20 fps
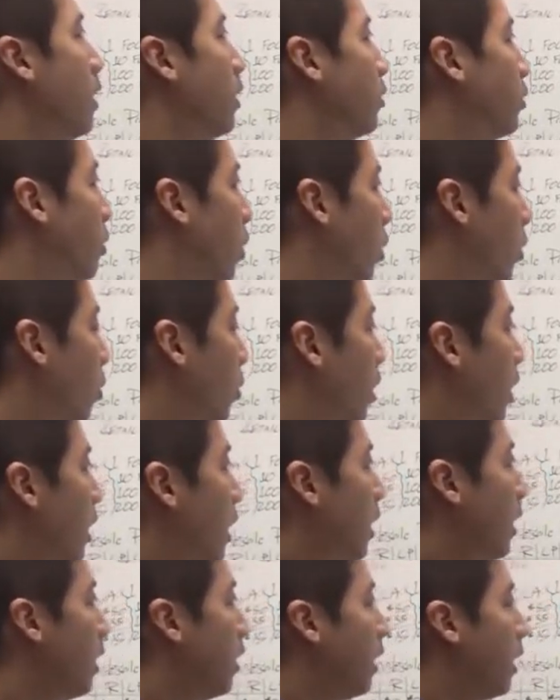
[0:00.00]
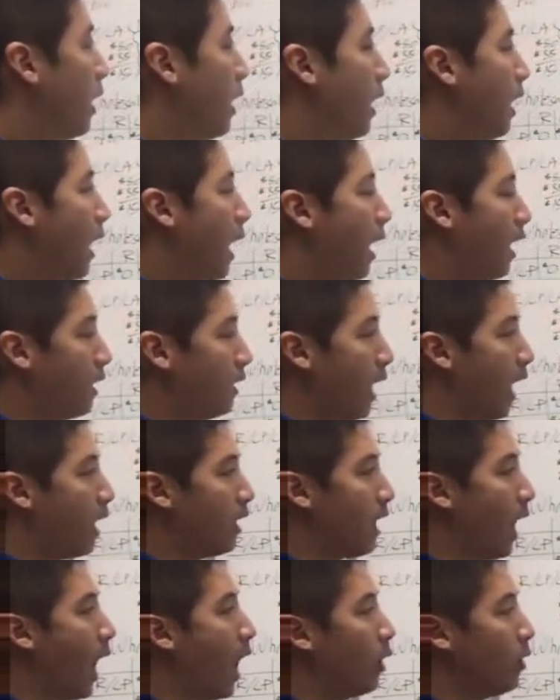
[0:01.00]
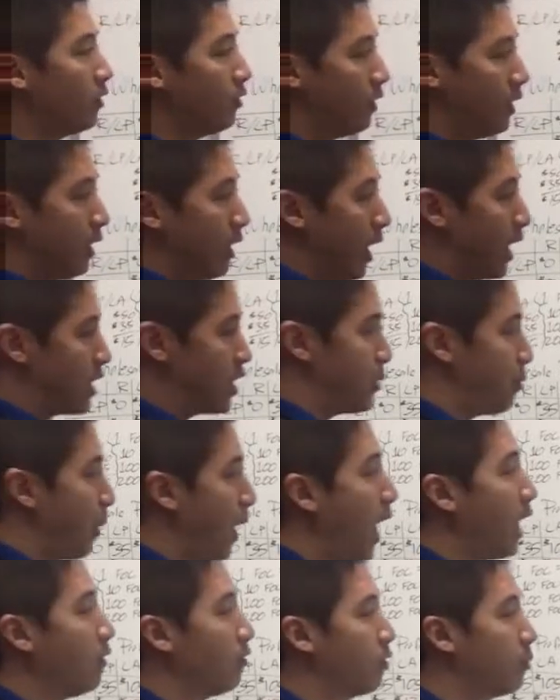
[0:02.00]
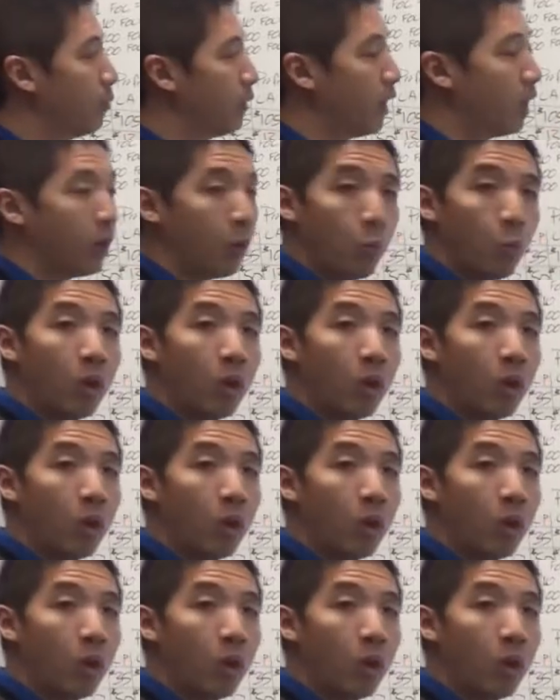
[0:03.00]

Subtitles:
So and how does it expand from there?